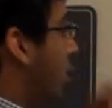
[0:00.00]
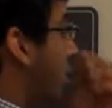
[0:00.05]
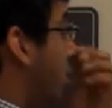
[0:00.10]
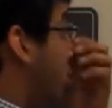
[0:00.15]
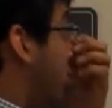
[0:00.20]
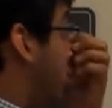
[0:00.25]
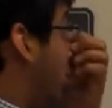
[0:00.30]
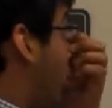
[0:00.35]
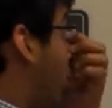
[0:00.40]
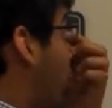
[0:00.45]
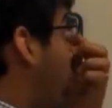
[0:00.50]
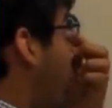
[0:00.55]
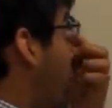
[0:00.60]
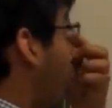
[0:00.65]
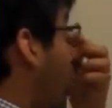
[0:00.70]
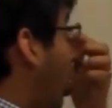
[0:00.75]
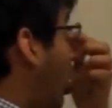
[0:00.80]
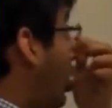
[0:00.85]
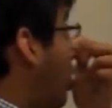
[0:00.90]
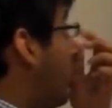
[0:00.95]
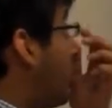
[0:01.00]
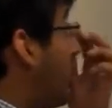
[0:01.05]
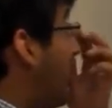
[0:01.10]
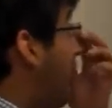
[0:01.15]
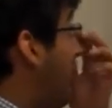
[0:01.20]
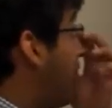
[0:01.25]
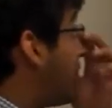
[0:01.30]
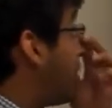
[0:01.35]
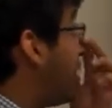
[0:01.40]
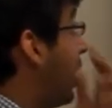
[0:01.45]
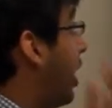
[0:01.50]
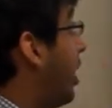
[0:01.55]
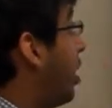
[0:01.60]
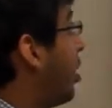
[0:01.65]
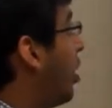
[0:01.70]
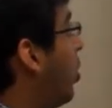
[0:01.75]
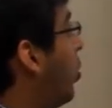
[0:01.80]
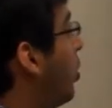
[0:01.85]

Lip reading: So moving on to the next state,